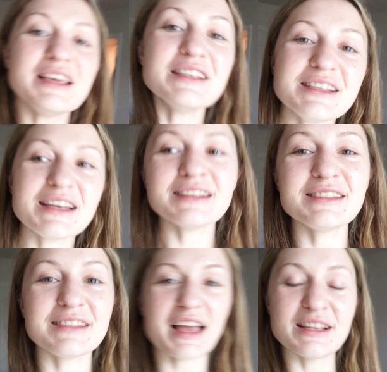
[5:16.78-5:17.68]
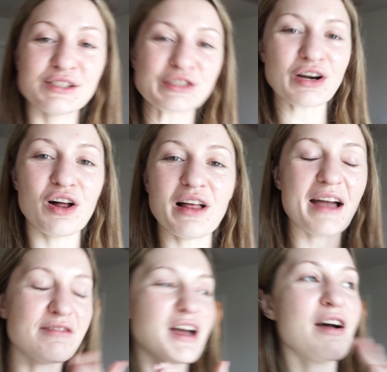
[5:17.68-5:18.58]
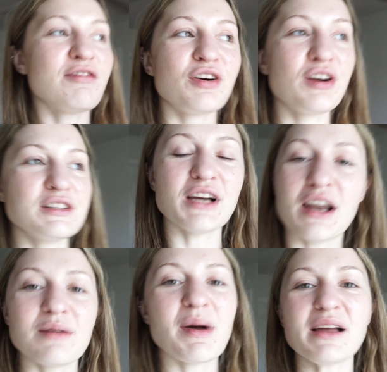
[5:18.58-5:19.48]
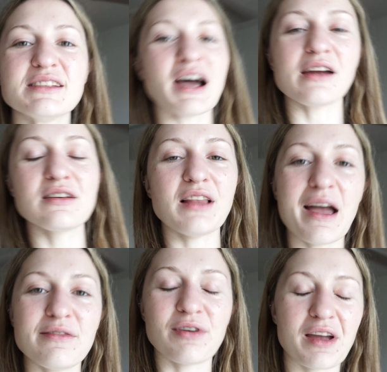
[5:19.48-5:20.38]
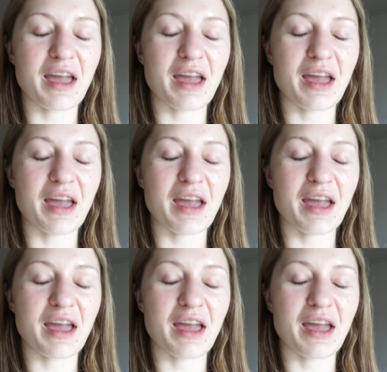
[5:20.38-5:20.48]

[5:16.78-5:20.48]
easiest install I've ever done in my entire life for